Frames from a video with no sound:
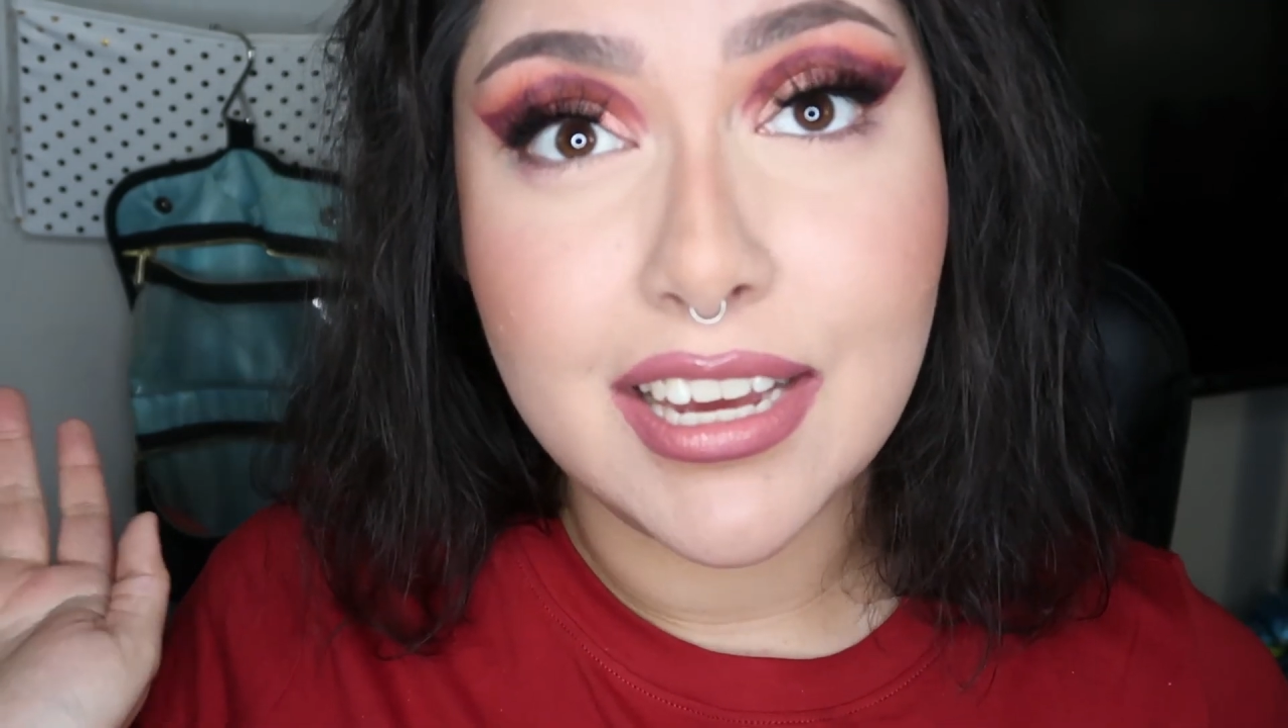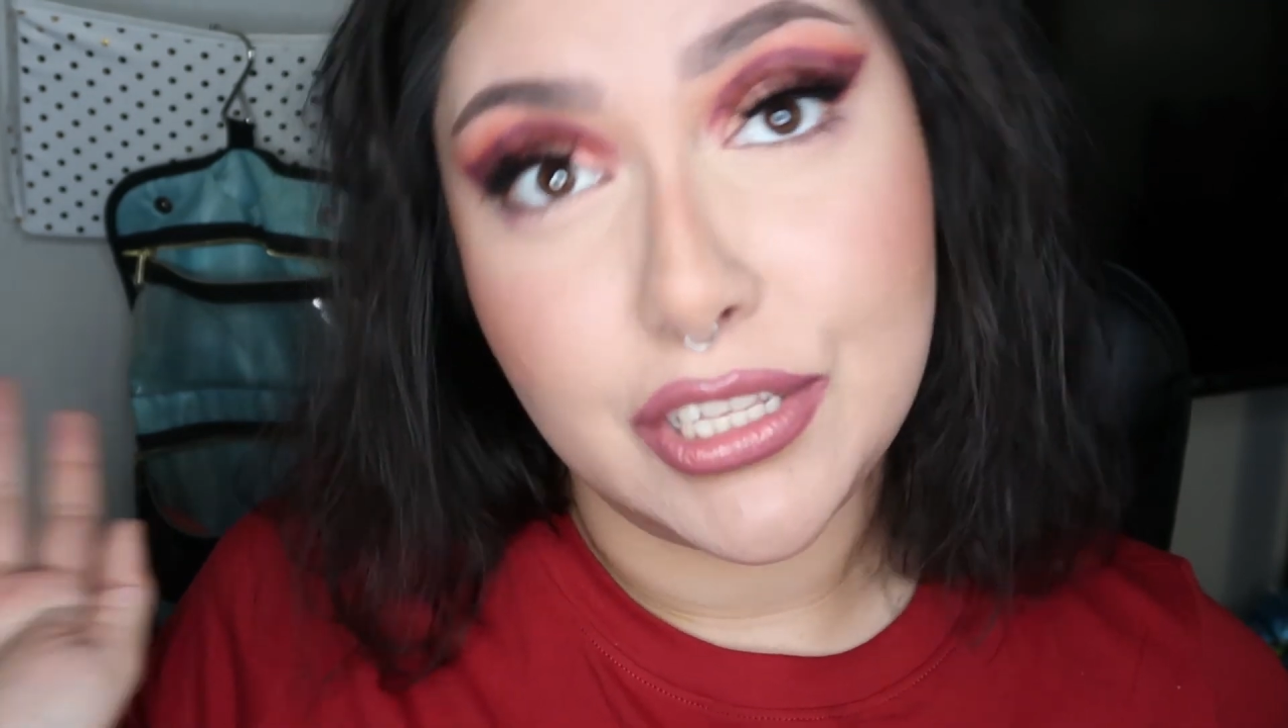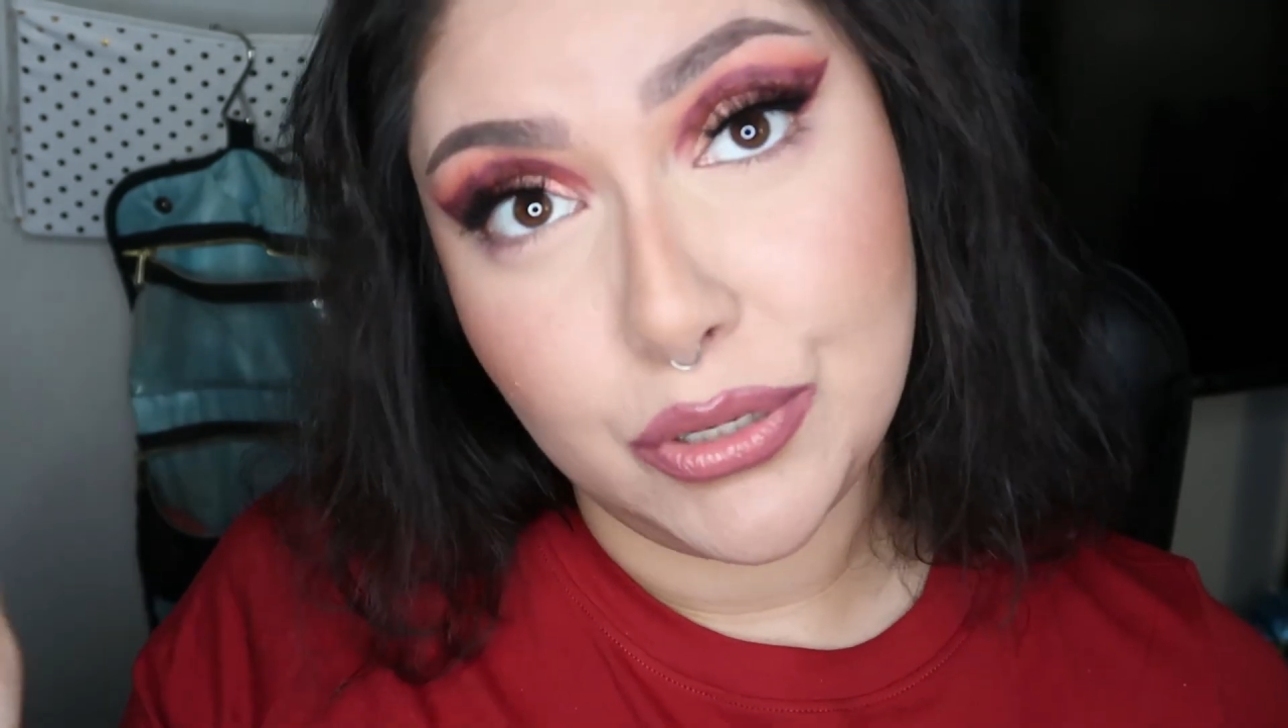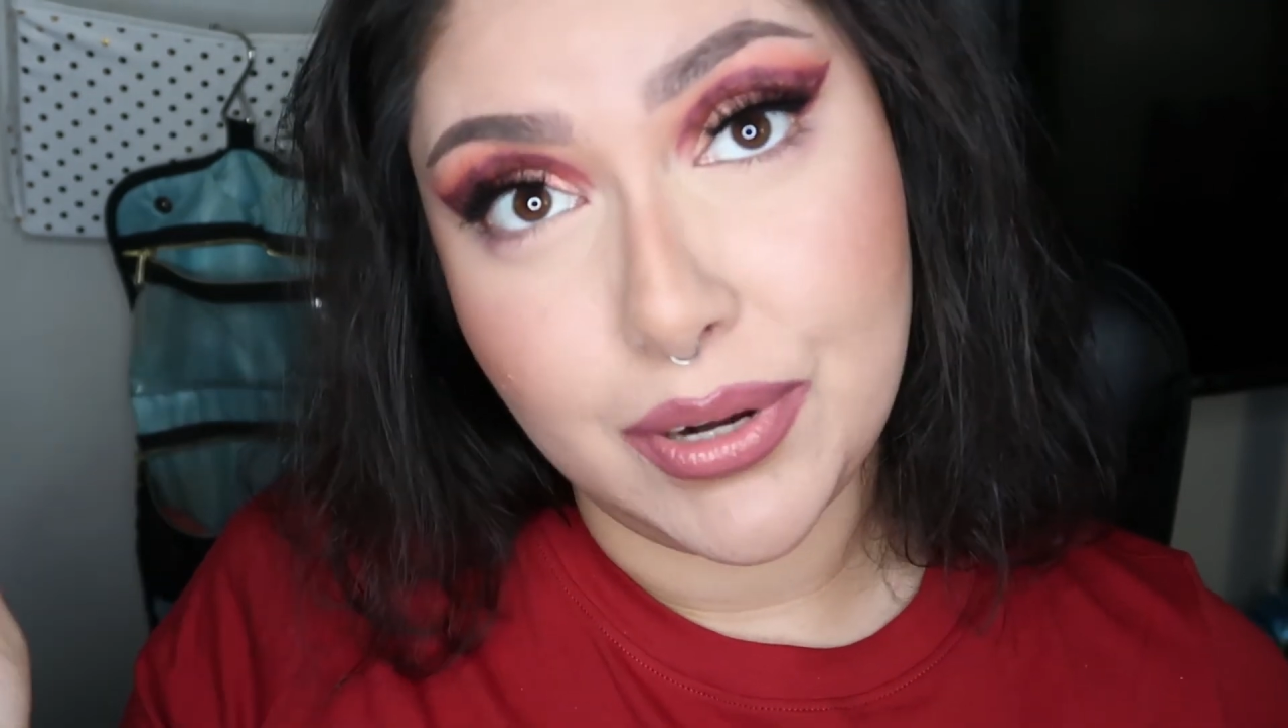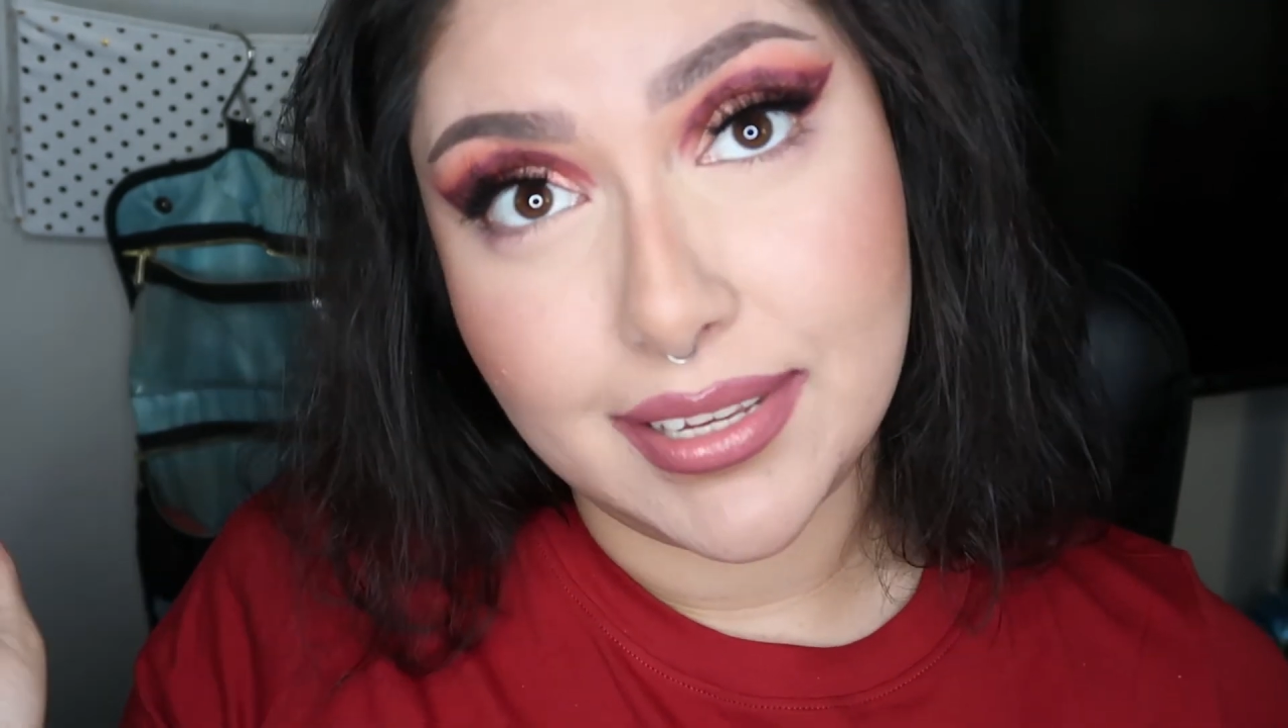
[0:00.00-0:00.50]

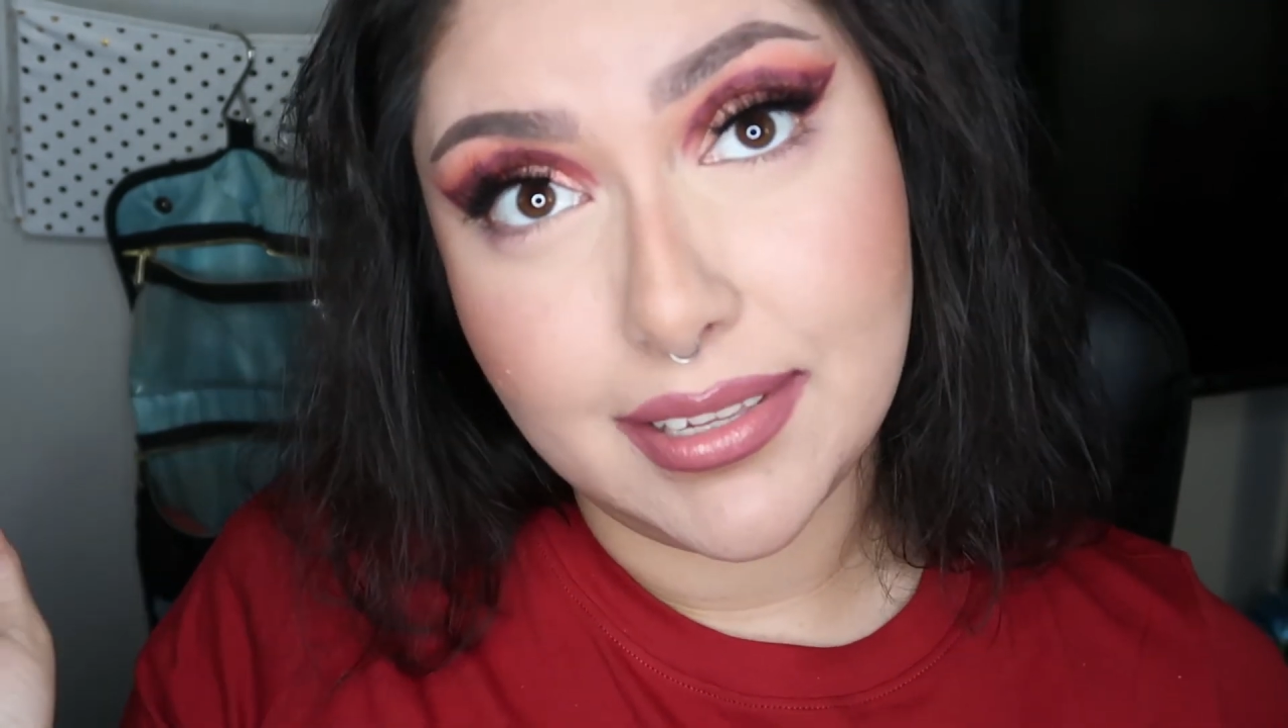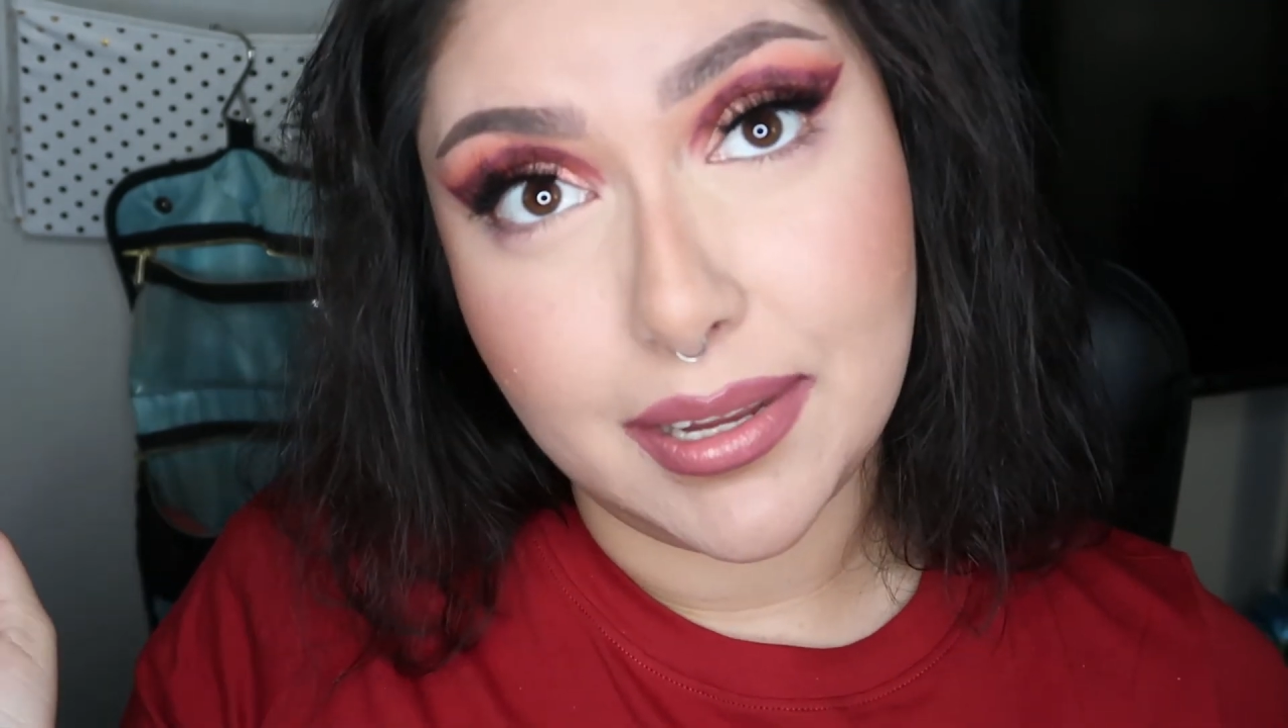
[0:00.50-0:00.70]
until next